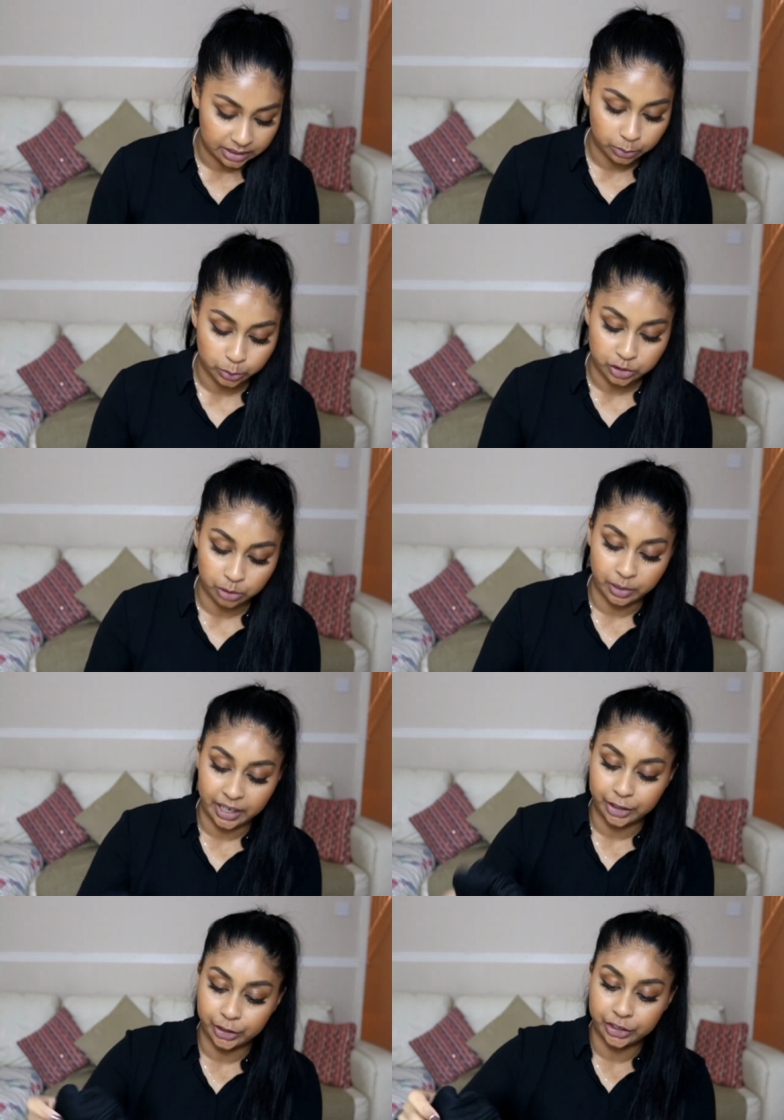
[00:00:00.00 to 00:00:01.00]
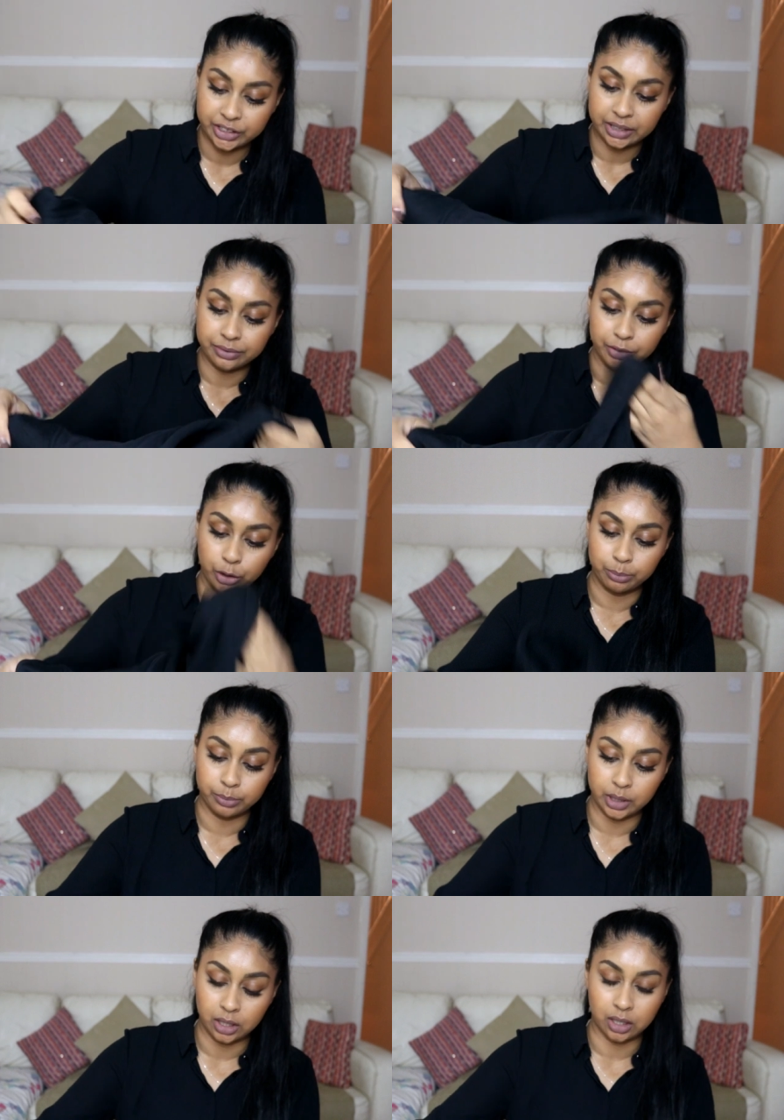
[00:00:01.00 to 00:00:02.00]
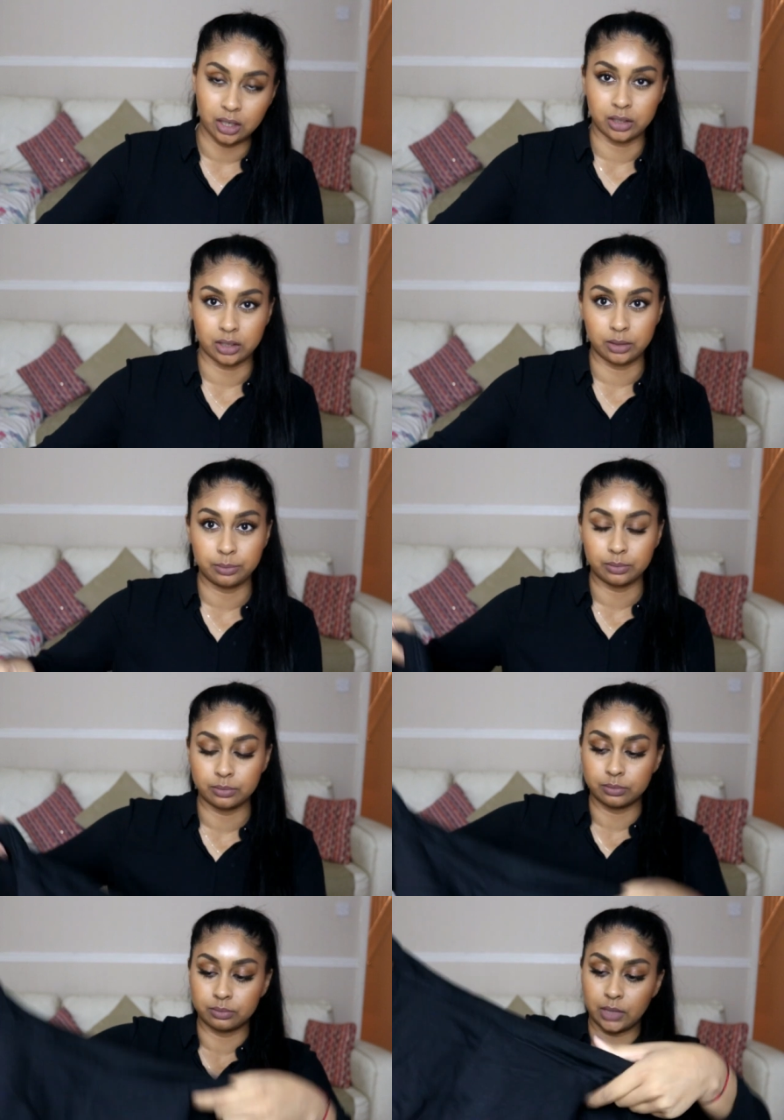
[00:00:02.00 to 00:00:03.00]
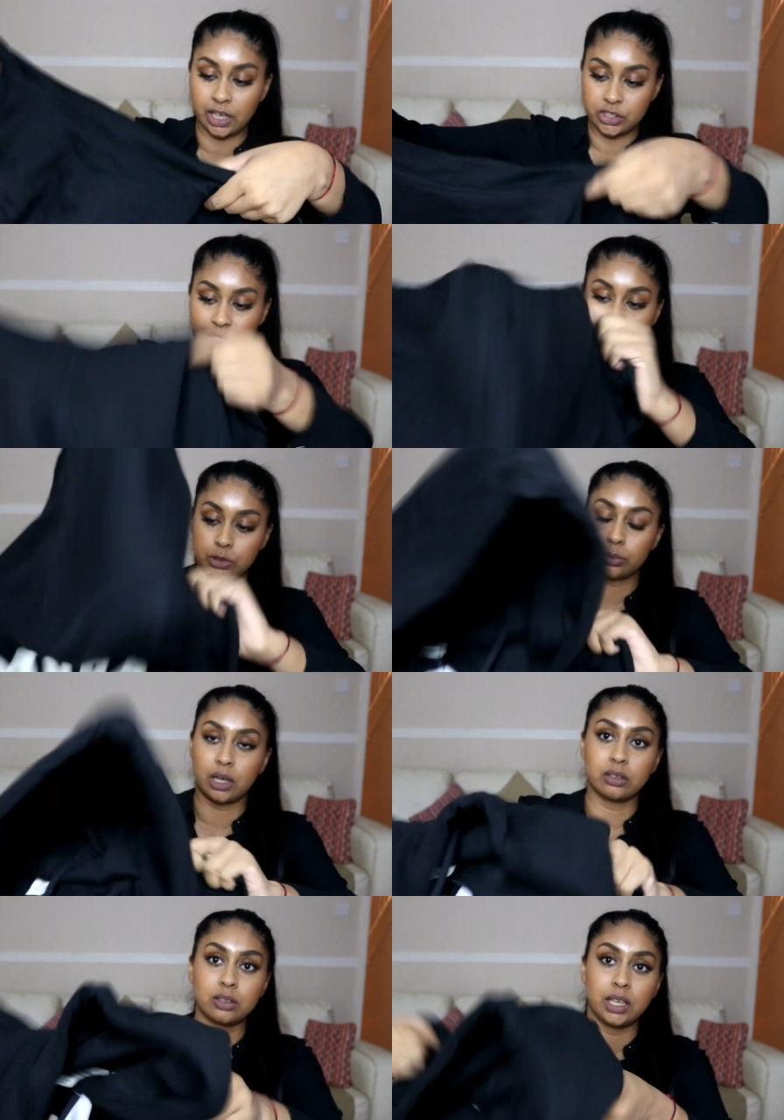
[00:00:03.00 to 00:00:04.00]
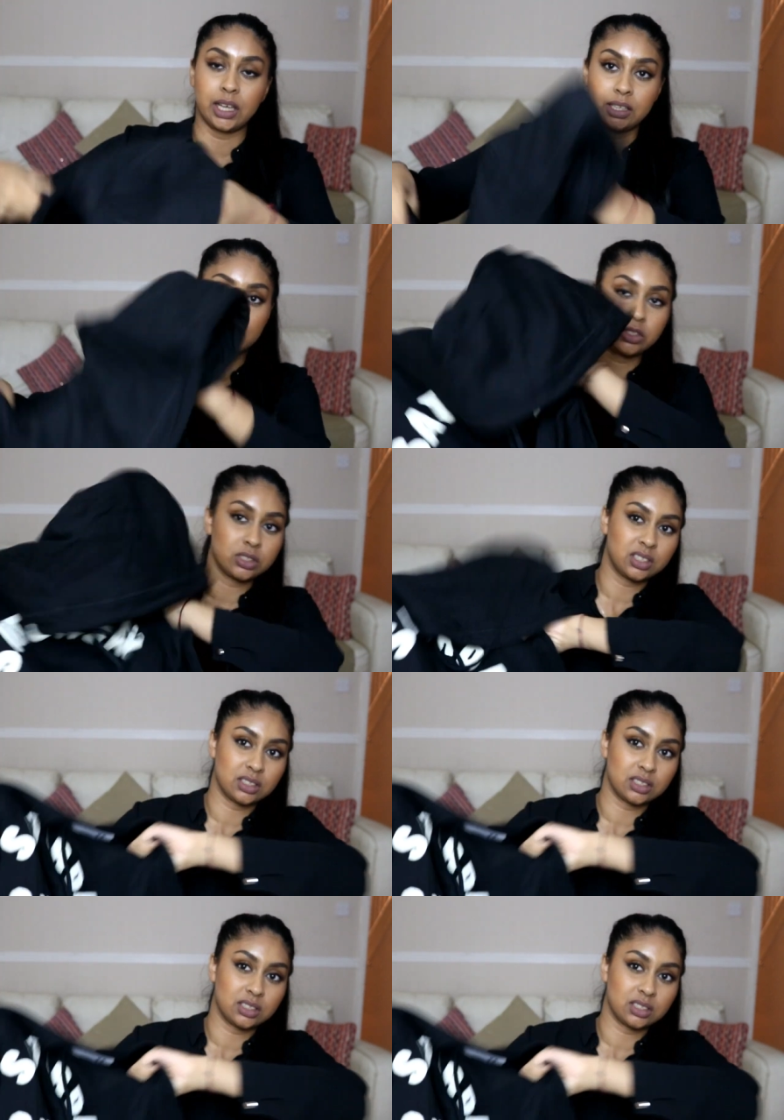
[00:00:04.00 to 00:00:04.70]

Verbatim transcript: did also buy a hoodie from H&M as well, and it's just